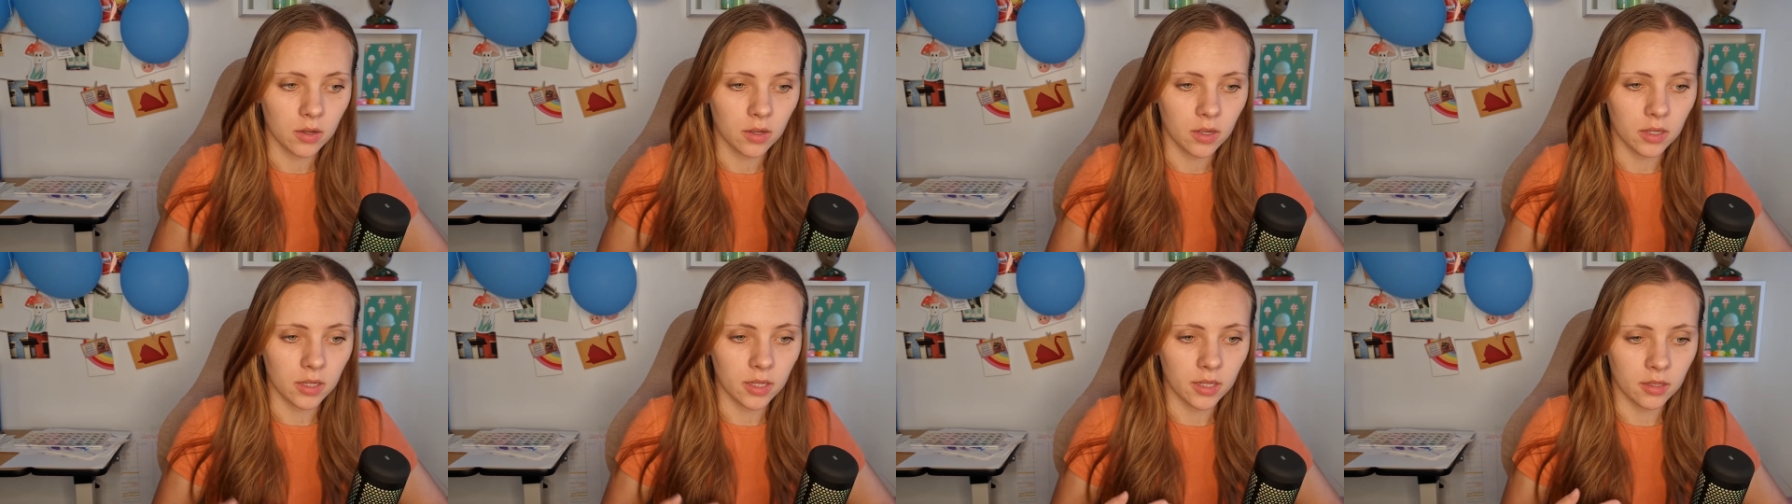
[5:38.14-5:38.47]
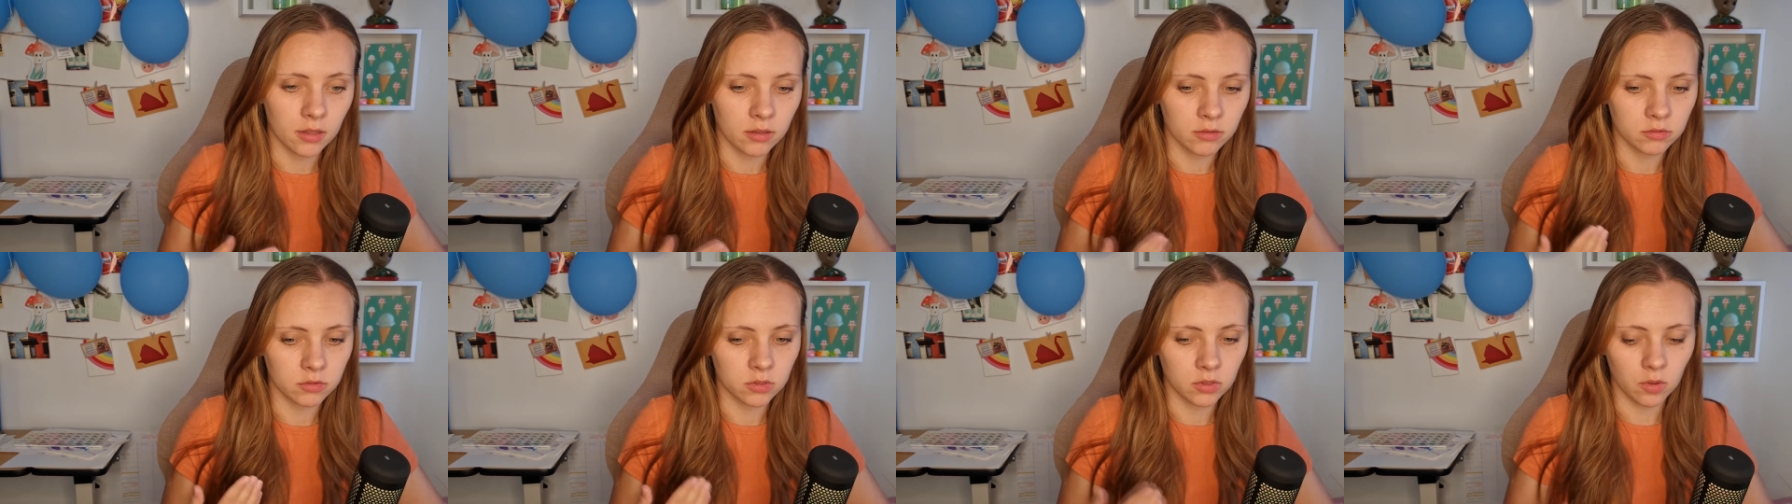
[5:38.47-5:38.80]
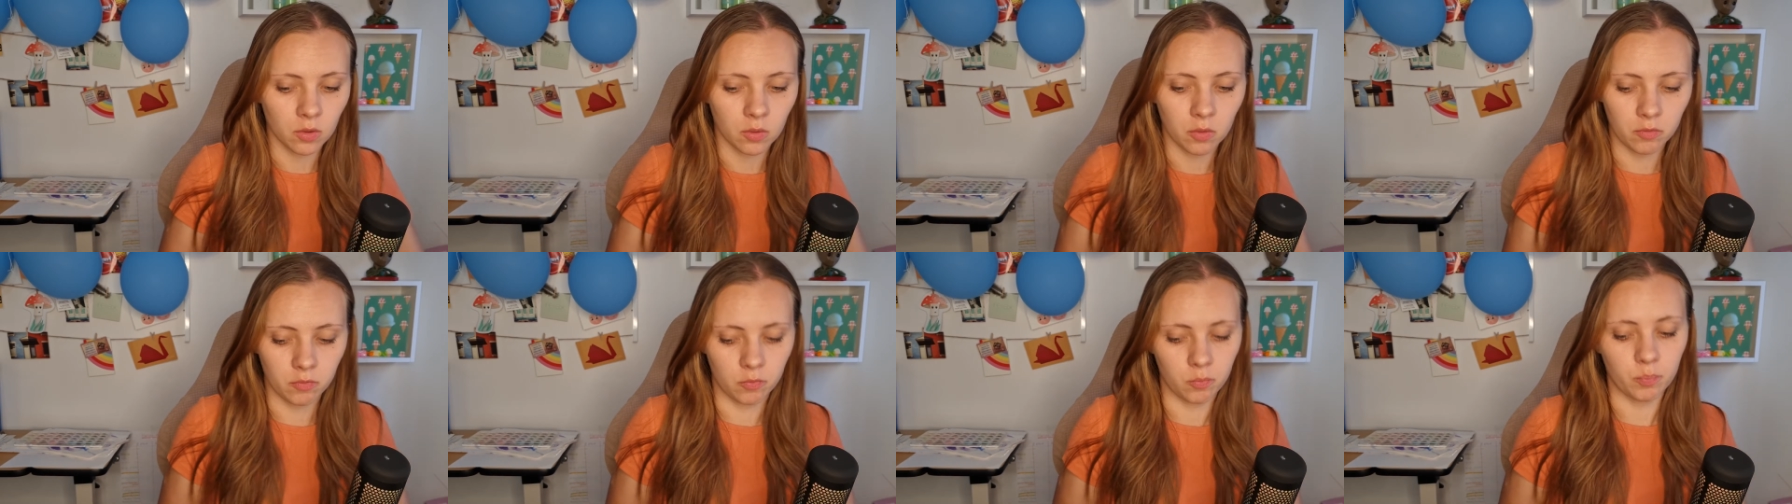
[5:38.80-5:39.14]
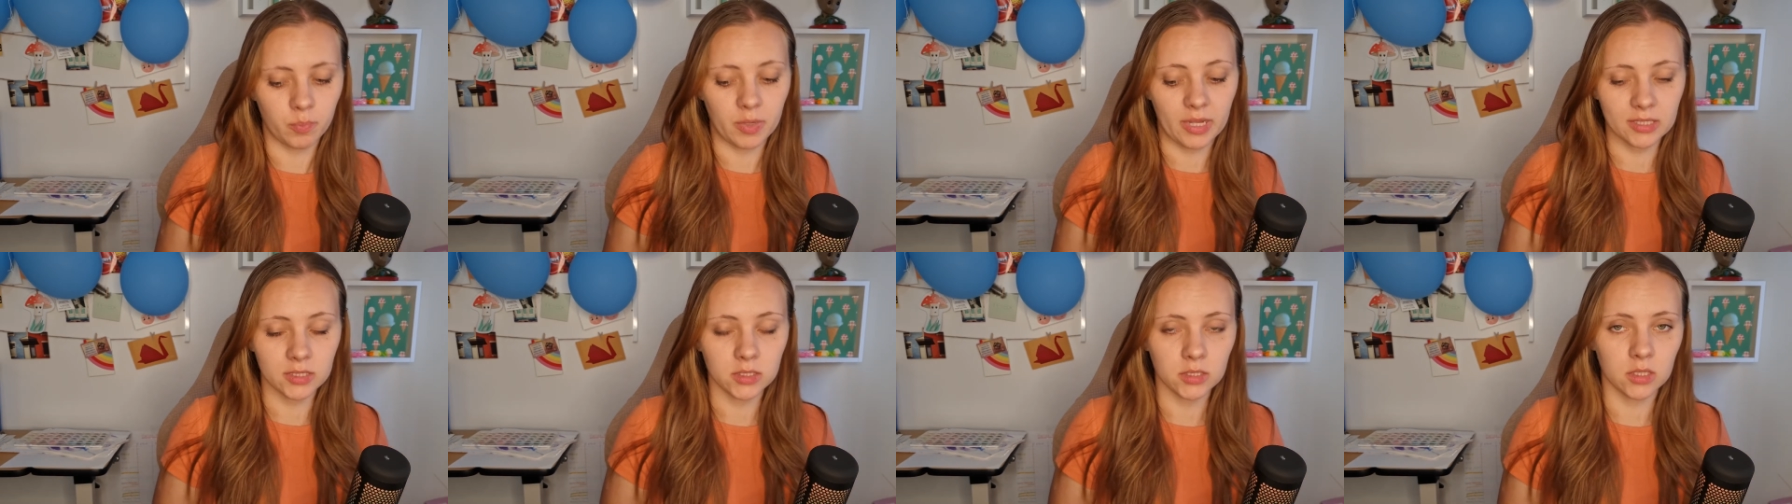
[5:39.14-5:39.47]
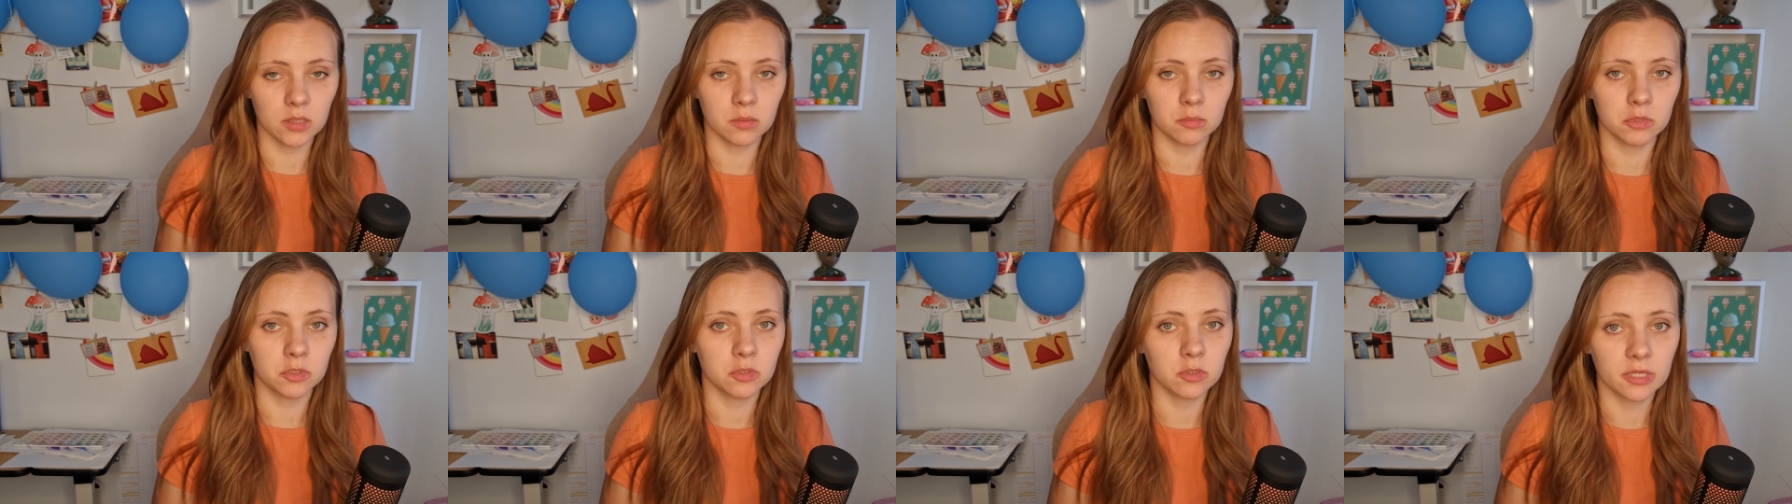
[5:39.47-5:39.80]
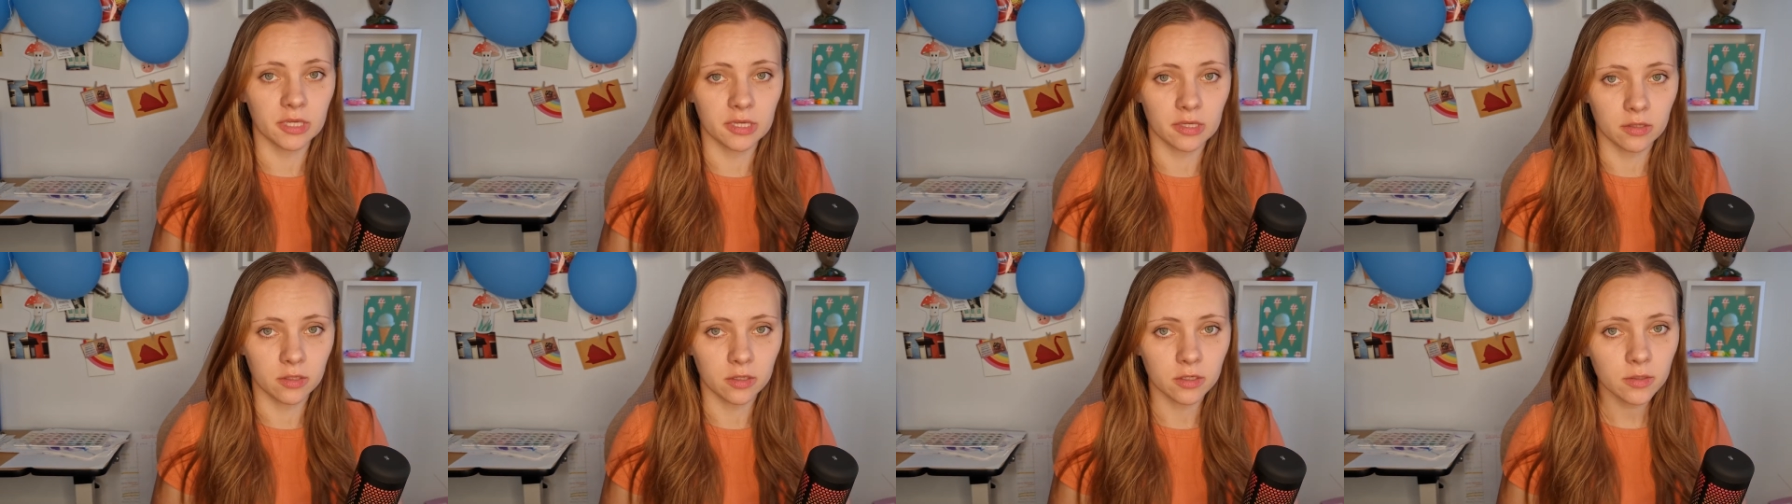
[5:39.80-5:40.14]
and go past him
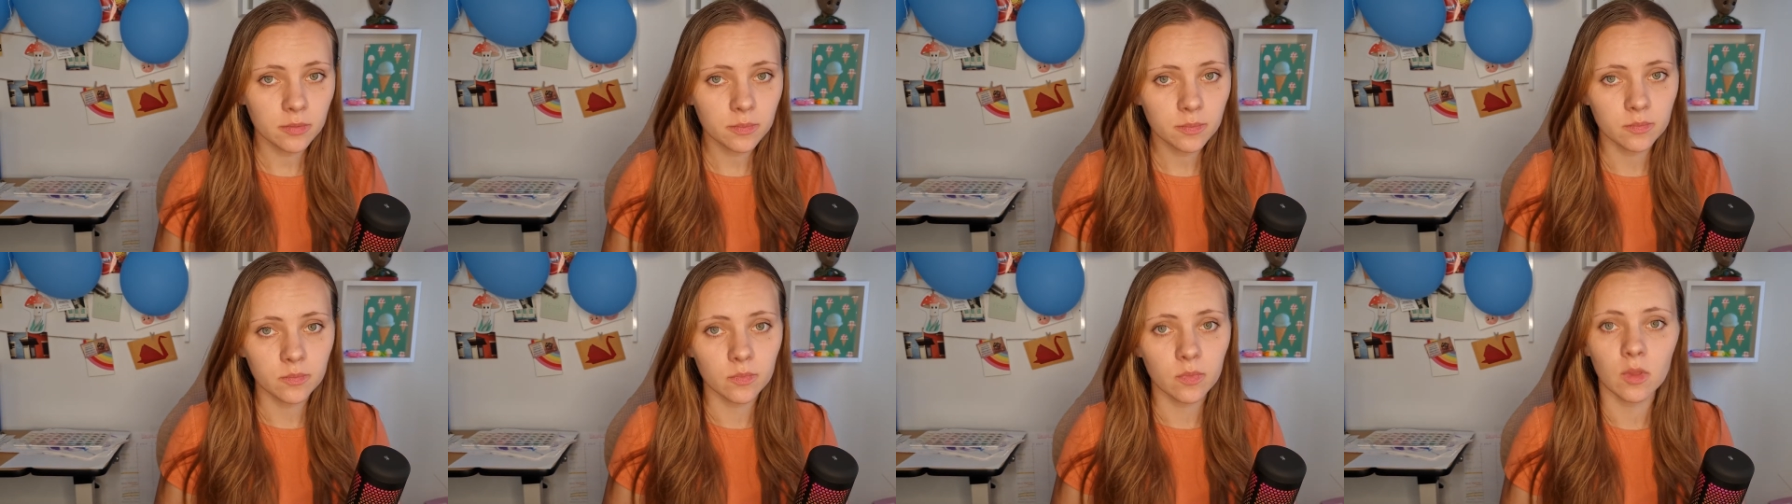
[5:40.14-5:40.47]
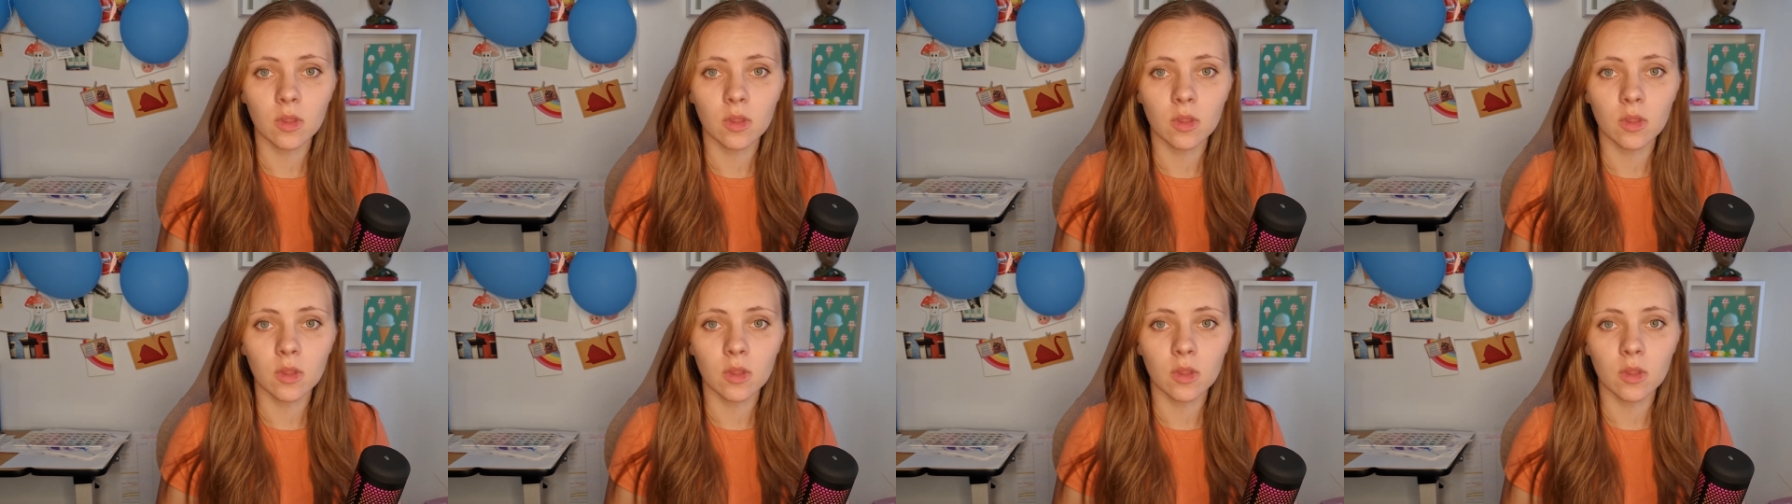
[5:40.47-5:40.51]
together,